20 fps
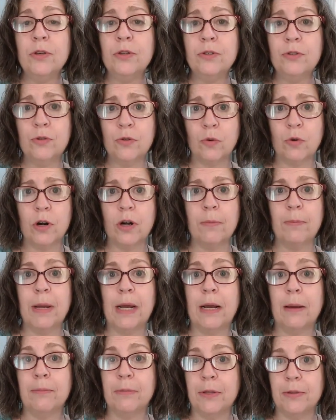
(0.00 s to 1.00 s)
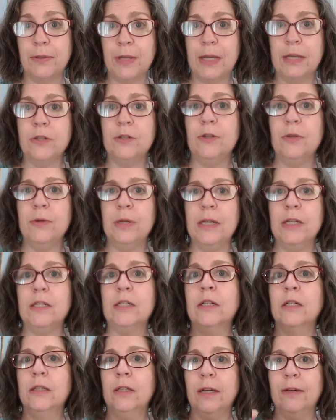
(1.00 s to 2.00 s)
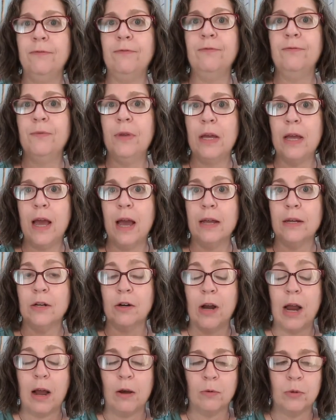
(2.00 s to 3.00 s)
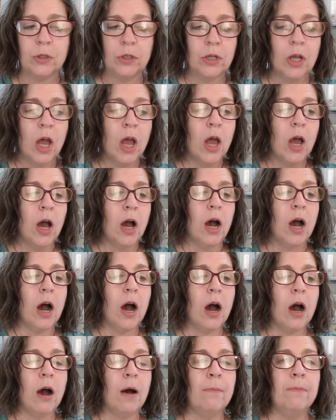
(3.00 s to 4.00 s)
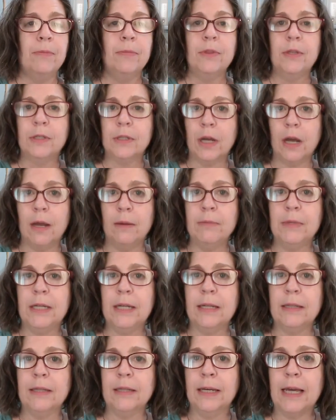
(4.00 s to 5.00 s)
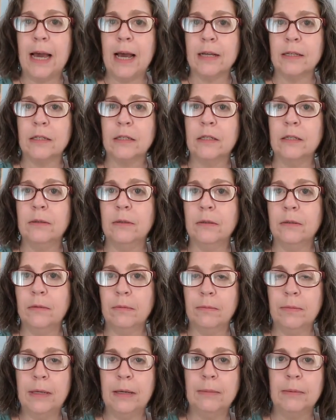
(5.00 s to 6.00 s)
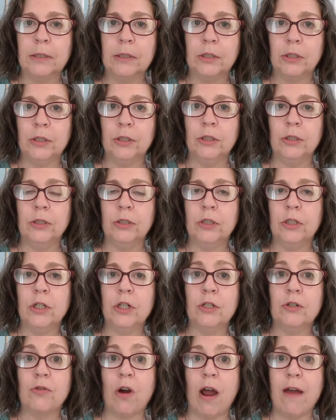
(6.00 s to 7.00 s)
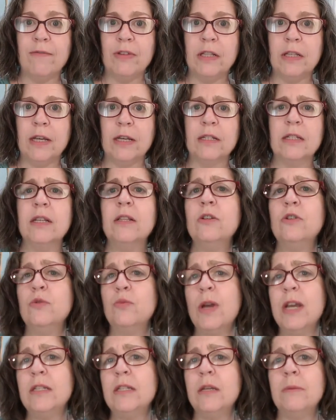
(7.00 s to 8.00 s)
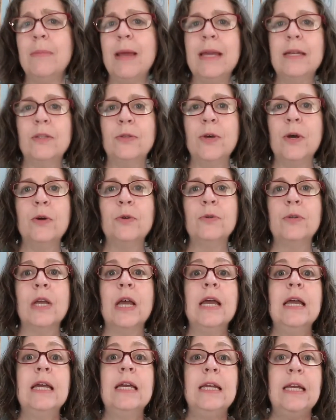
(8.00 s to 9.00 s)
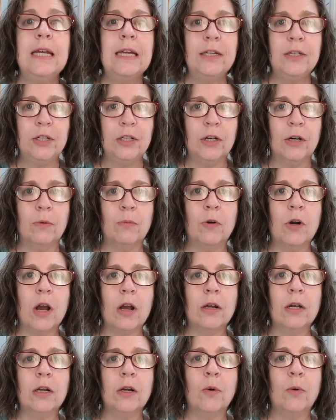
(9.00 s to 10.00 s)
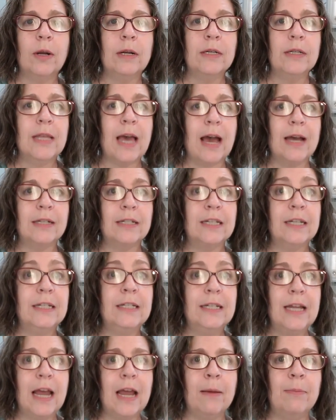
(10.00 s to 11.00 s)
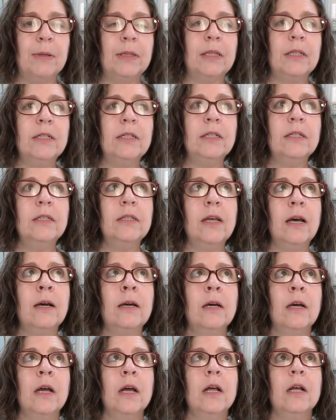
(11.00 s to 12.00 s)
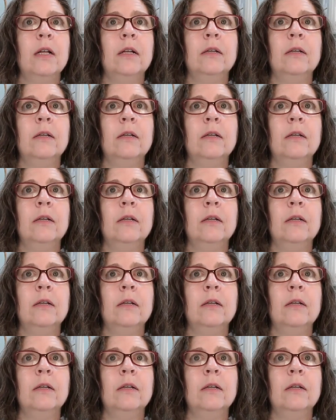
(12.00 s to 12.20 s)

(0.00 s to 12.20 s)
the store to pick up the things you need to live at your house. The time to get the gas to be able to drive and things. And there's ways to make those easier. And we're not going to go into that today, but this is the